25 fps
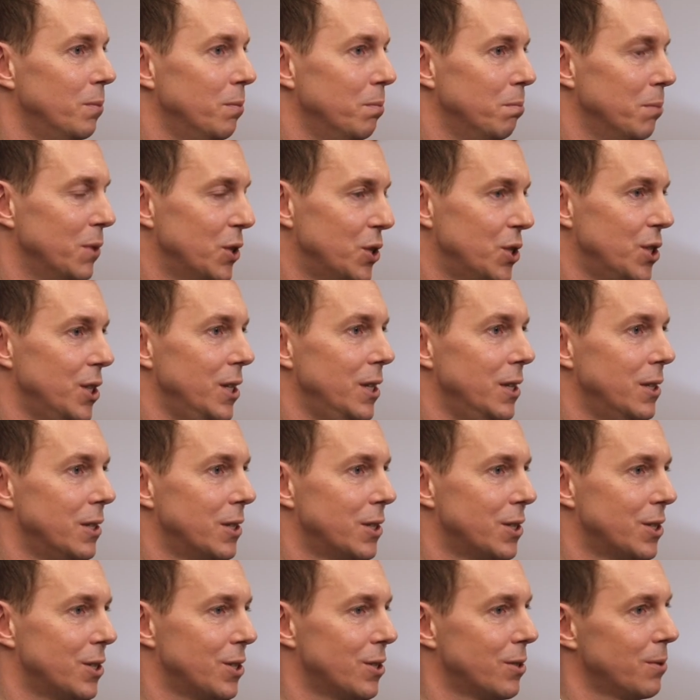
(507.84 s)

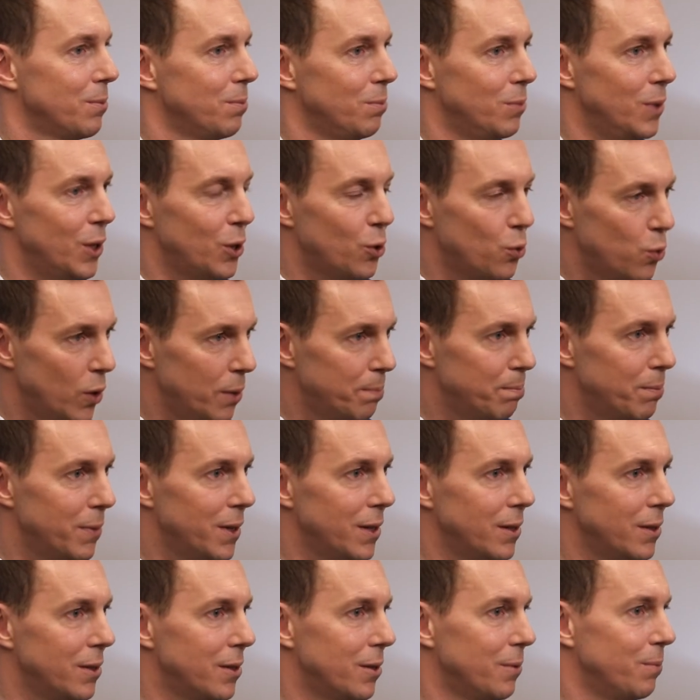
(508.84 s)
Machines,
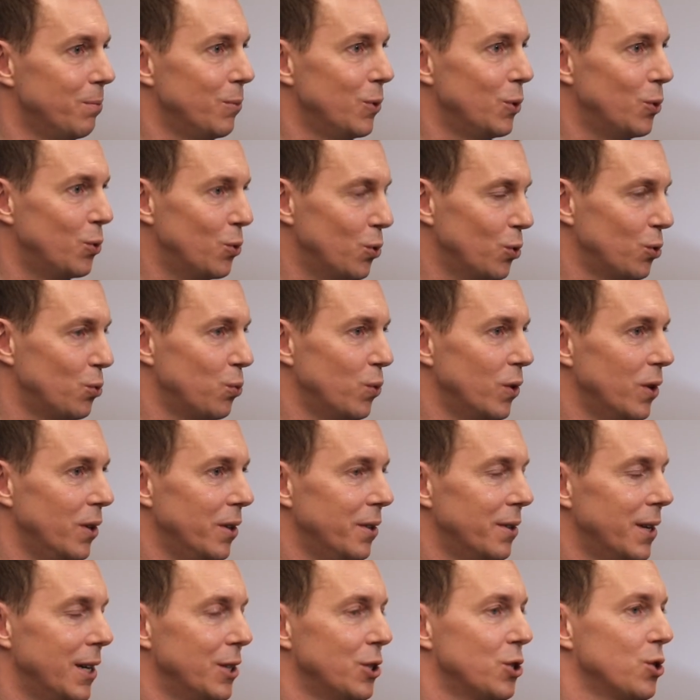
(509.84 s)
equipment,
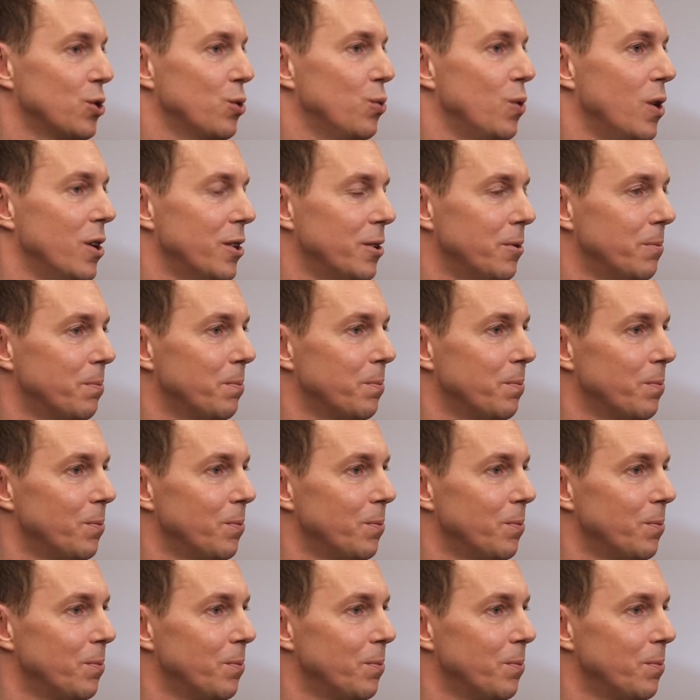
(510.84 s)
goodwill, and so on.